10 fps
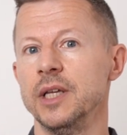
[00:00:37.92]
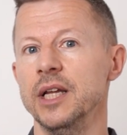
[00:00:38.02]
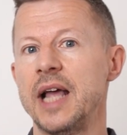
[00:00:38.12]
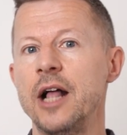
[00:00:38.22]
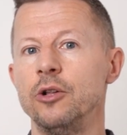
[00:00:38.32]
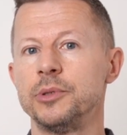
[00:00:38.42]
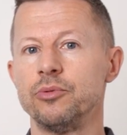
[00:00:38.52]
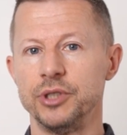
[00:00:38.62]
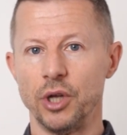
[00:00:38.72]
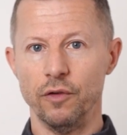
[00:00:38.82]
It helps
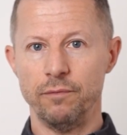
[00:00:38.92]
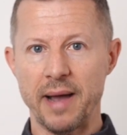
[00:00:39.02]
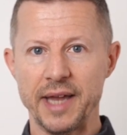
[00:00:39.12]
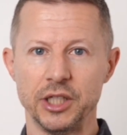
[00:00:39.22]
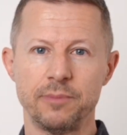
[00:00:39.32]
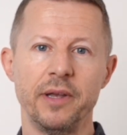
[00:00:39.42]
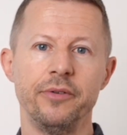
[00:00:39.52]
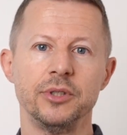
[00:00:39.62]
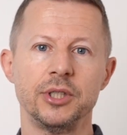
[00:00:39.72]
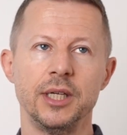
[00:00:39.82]
resolve bad
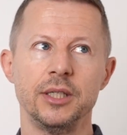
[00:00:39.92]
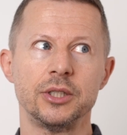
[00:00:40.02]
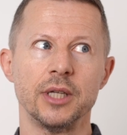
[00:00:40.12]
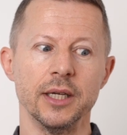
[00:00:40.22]
experiences,